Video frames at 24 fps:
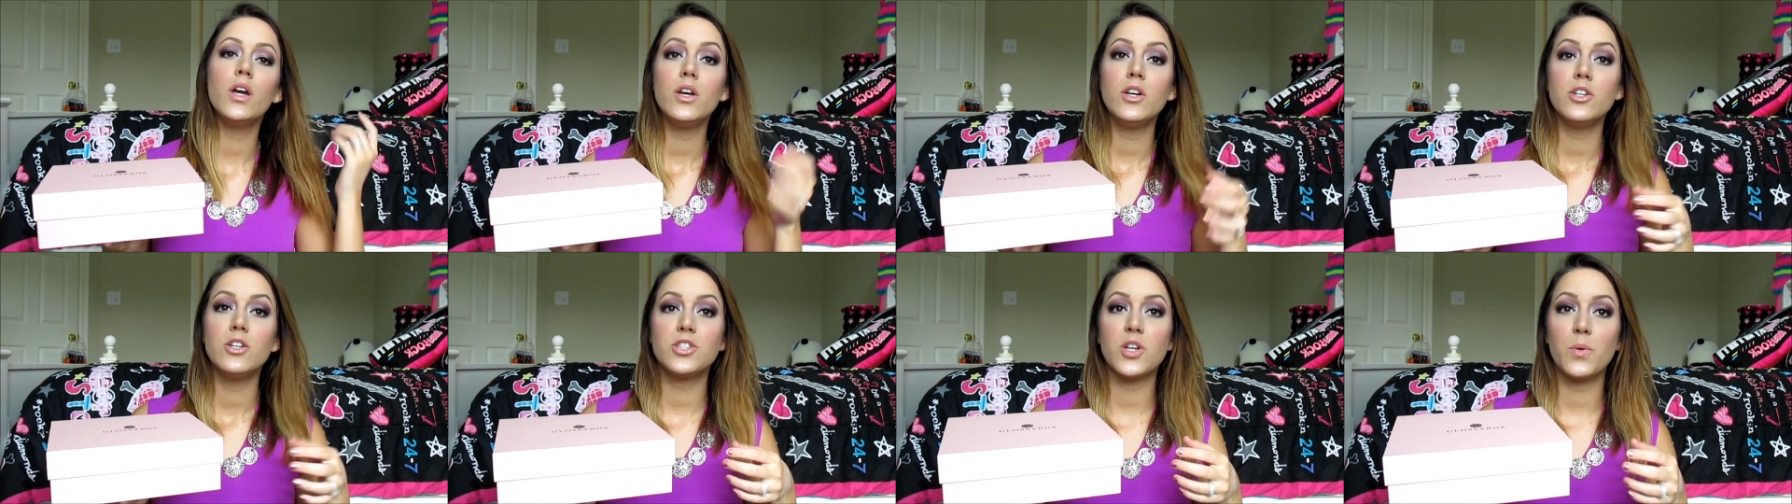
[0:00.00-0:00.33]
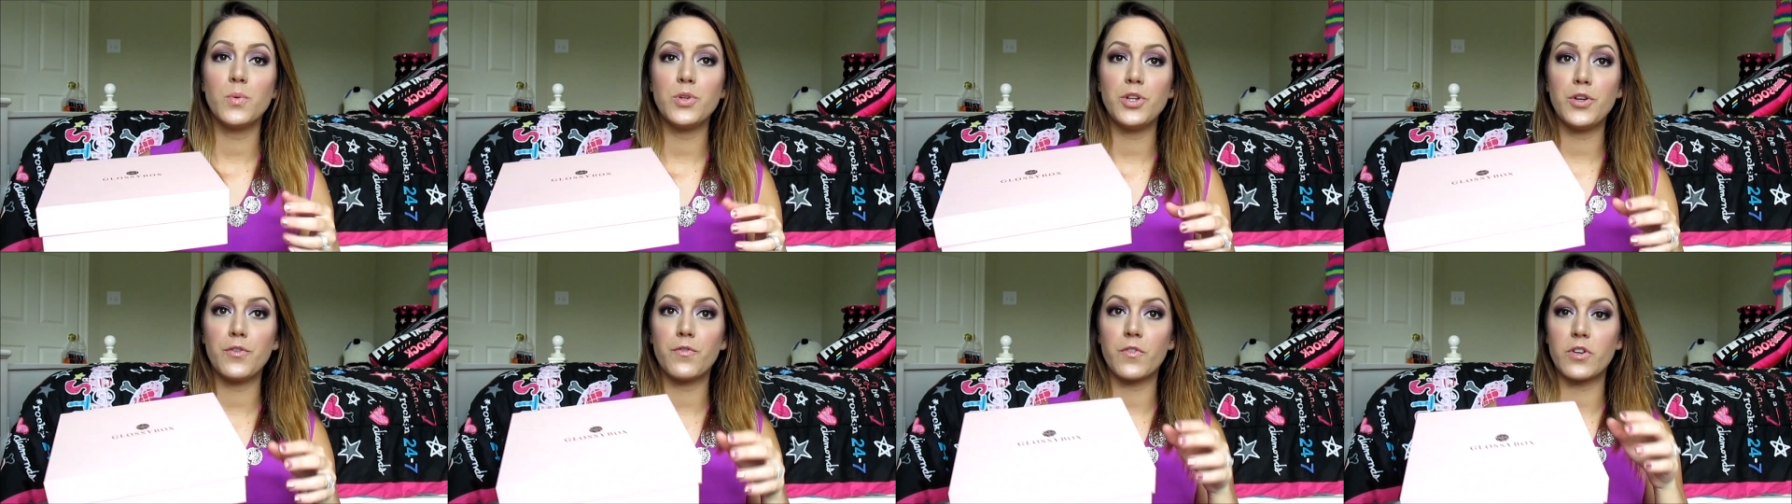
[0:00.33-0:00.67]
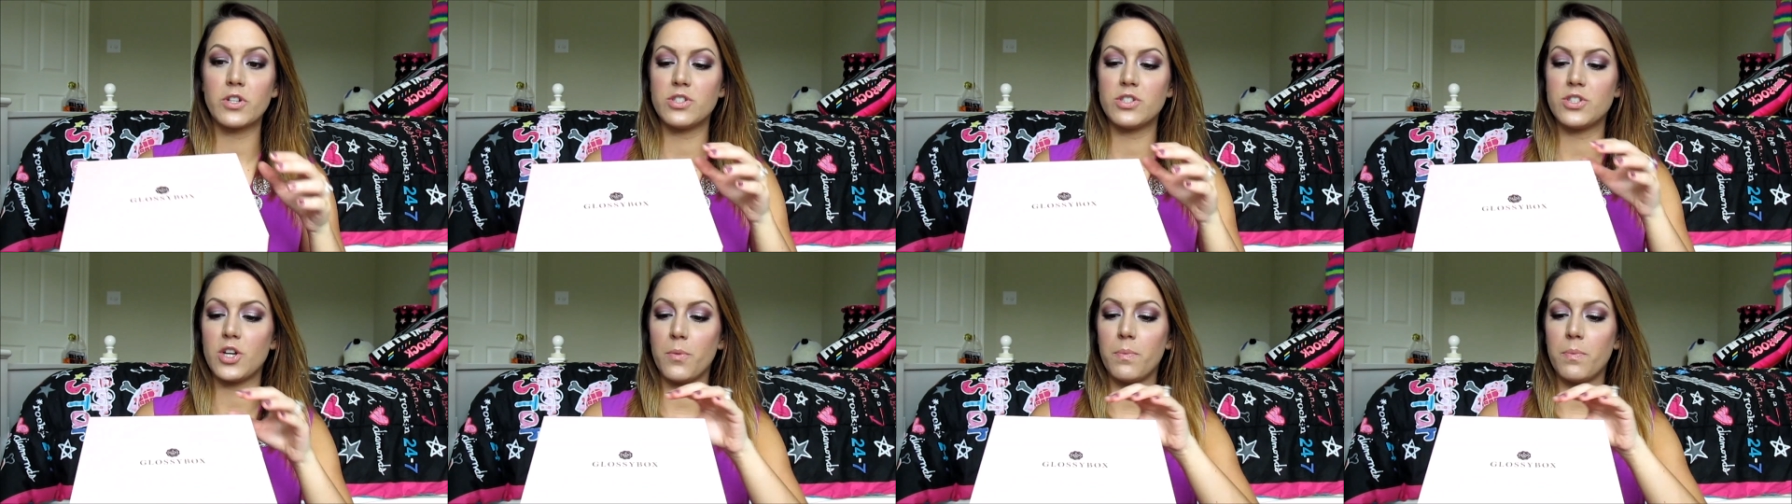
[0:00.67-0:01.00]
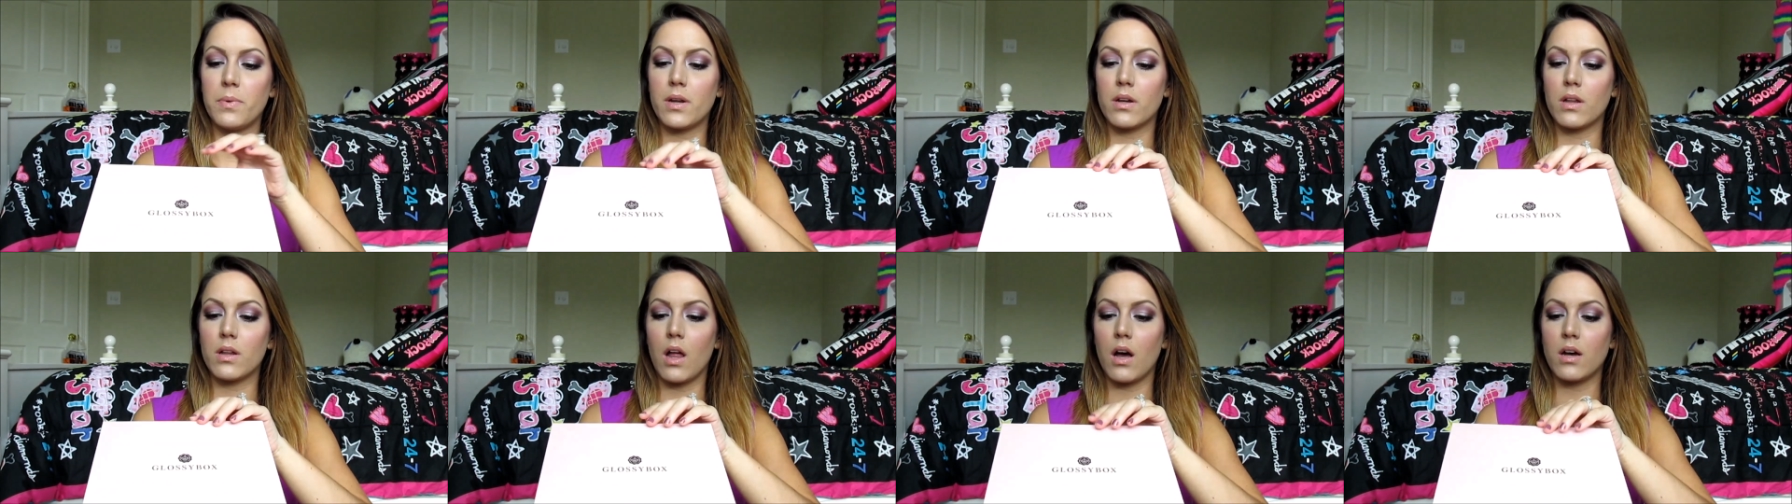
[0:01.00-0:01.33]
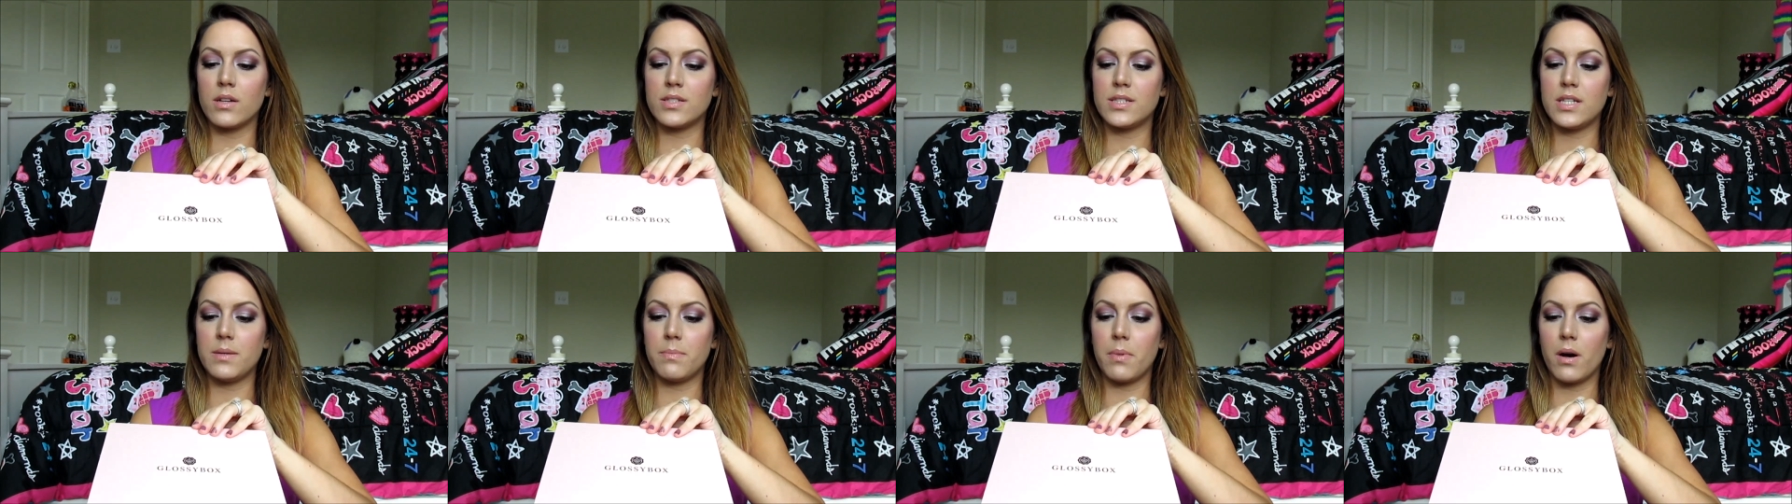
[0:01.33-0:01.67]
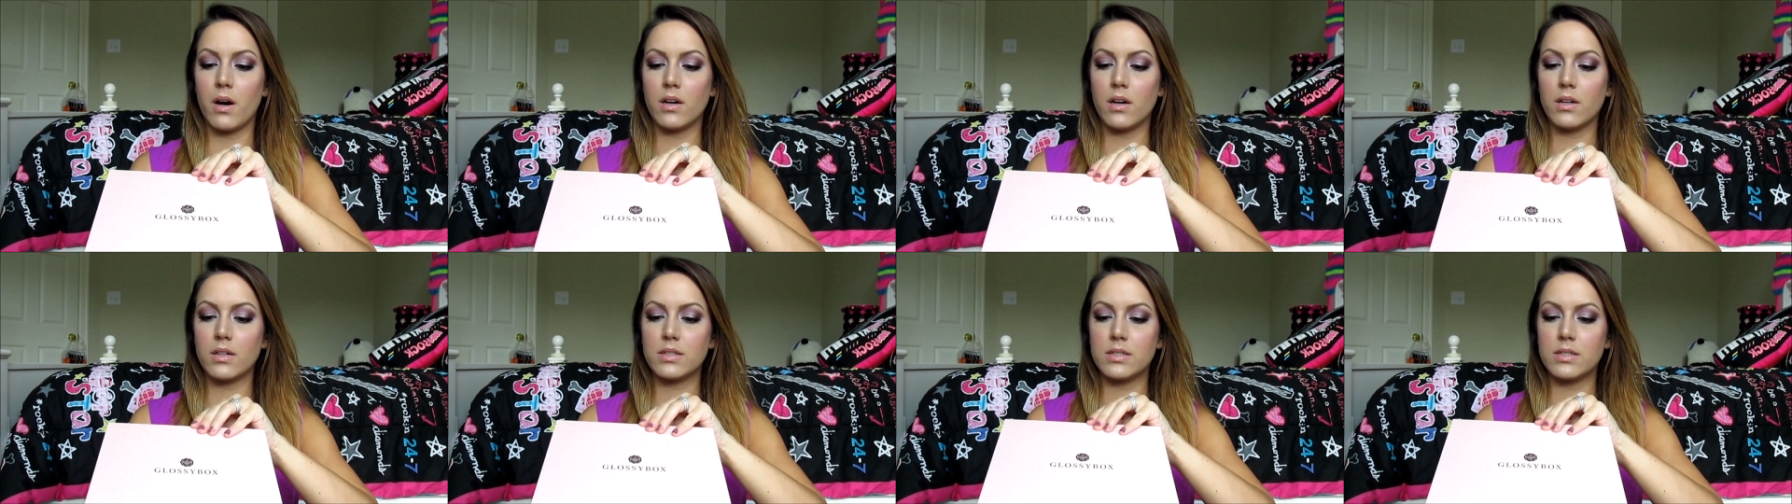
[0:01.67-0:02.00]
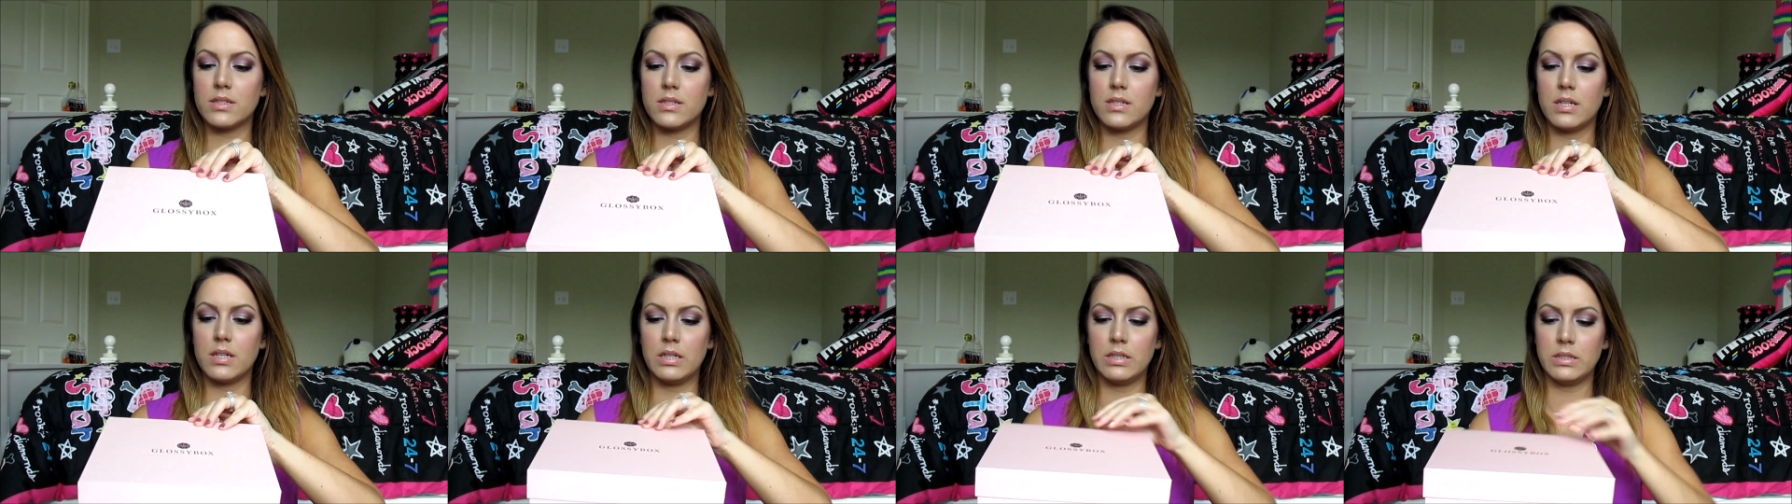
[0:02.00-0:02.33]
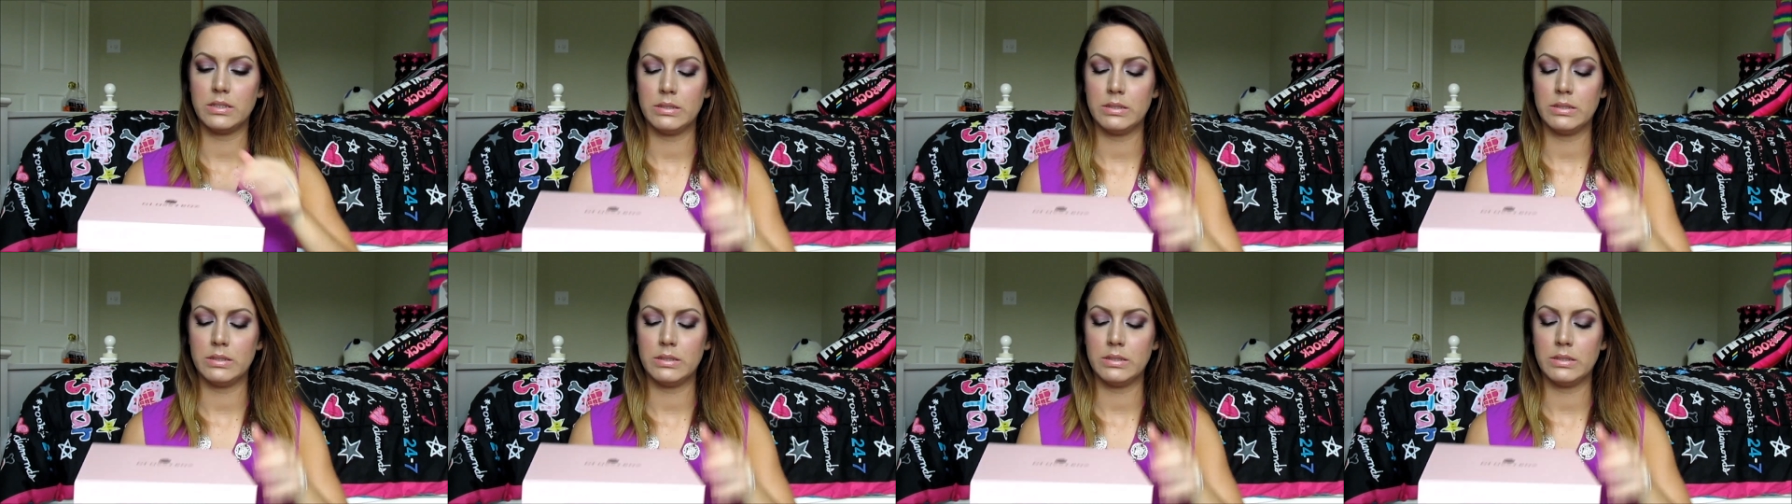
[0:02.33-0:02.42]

So when you first open a Glossybox,